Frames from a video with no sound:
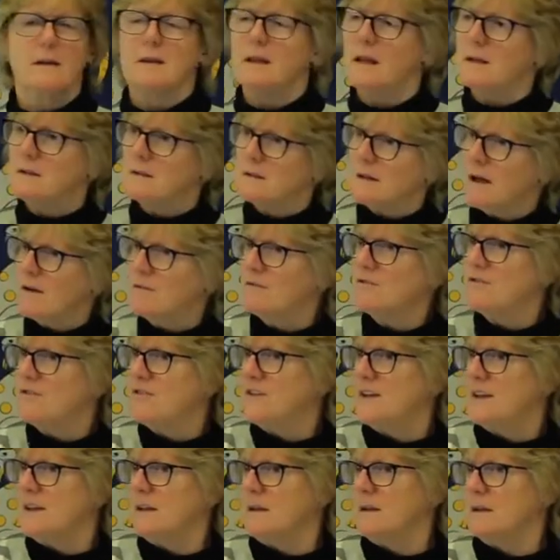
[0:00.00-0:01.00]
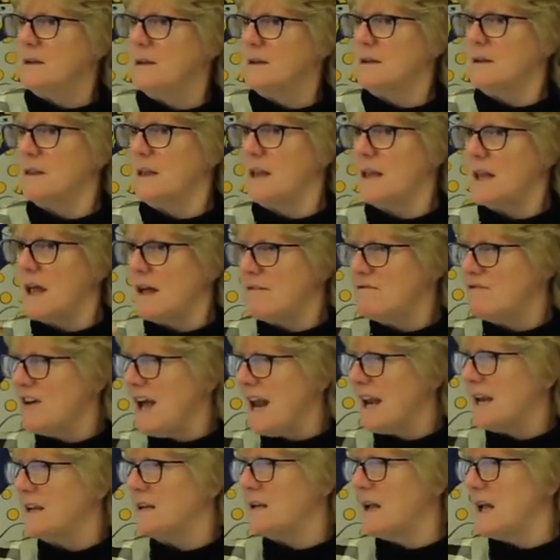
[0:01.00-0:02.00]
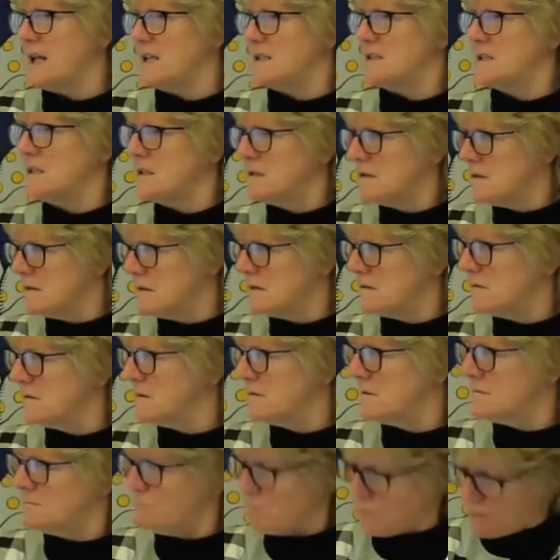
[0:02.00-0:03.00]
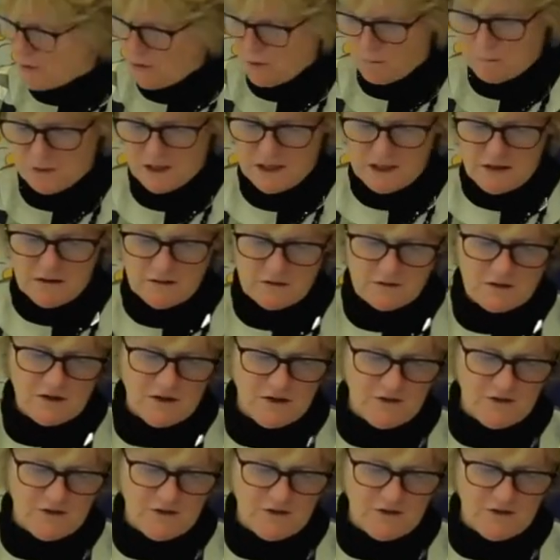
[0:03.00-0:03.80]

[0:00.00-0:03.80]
They don't feel that they're validated and properly looked